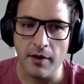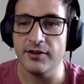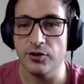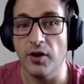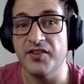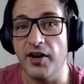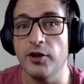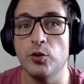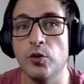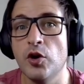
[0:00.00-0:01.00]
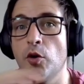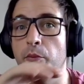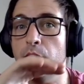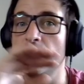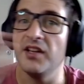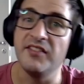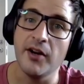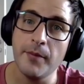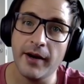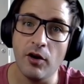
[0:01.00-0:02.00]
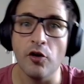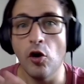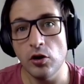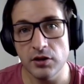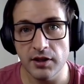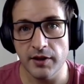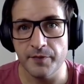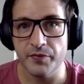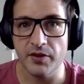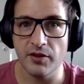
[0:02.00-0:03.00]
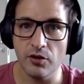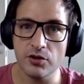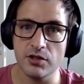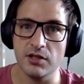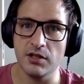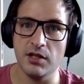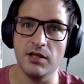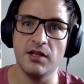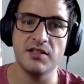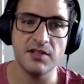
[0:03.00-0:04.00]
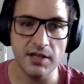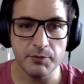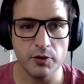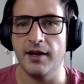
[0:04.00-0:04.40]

so I tried to put the trademark on all the docs in the description,